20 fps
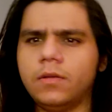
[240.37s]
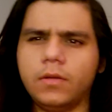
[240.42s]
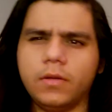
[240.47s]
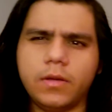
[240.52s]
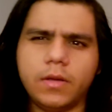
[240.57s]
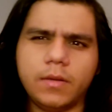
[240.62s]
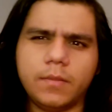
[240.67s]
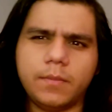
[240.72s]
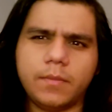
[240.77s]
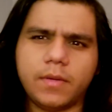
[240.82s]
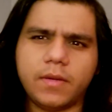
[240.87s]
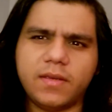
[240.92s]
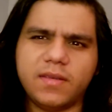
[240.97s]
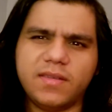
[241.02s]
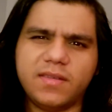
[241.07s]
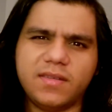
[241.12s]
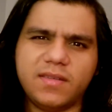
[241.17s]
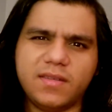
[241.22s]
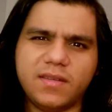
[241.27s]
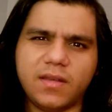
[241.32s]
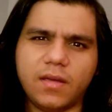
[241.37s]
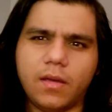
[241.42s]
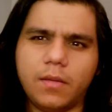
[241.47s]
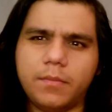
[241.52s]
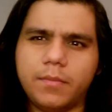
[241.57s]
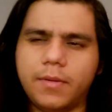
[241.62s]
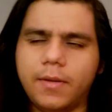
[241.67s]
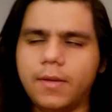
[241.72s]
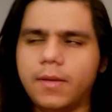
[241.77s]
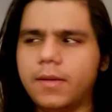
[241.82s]
look at my
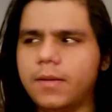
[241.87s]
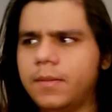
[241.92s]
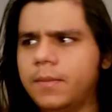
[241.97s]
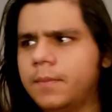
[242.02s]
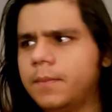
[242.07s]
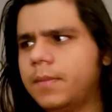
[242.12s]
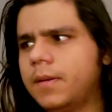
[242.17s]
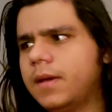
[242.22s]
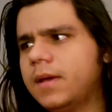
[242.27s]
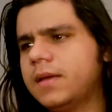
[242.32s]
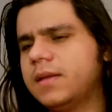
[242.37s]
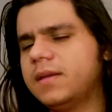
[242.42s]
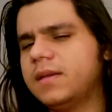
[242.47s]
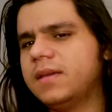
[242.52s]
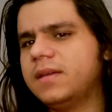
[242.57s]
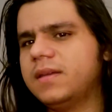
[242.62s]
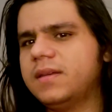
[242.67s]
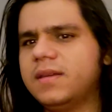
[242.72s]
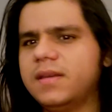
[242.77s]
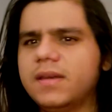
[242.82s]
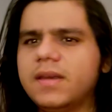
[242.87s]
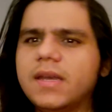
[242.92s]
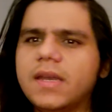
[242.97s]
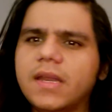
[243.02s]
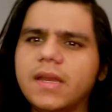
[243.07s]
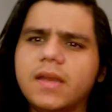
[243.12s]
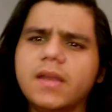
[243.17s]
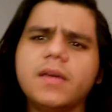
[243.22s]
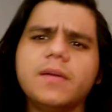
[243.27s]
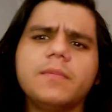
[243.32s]
stub, but it didn't
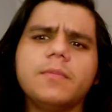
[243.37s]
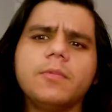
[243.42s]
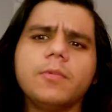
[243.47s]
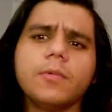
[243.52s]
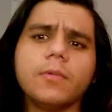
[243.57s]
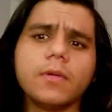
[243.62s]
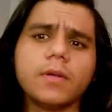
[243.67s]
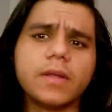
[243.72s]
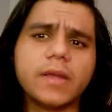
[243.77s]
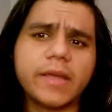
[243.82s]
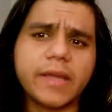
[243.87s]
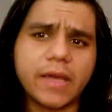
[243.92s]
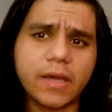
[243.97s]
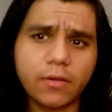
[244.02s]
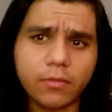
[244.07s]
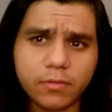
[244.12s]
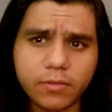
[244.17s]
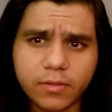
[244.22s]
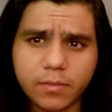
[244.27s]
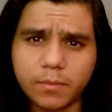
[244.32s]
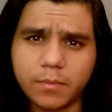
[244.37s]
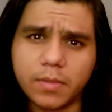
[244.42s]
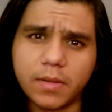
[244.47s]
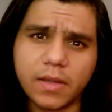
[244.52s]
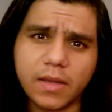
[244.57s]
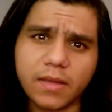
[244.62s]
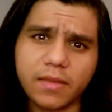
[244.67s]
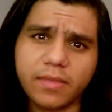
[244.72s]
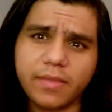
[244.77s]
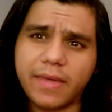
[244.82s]
end up working out to
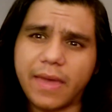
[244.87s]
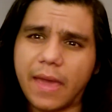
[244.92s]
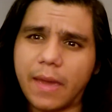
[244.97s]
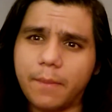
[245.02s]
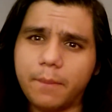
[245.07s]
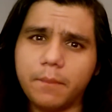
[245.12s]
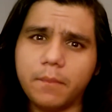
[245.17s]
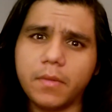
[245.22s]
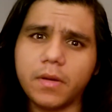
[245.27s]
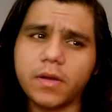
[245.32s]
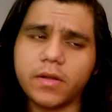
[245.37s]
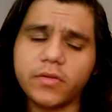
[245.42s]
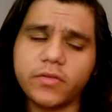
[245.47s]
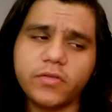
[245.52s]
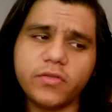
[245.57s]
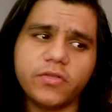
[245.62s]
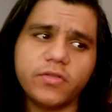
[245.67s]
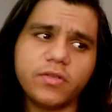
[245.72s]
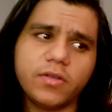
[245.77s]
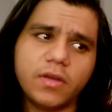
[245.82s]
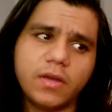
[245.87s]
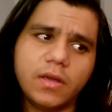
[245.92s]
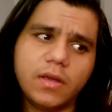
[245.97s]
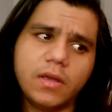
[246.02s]
being that much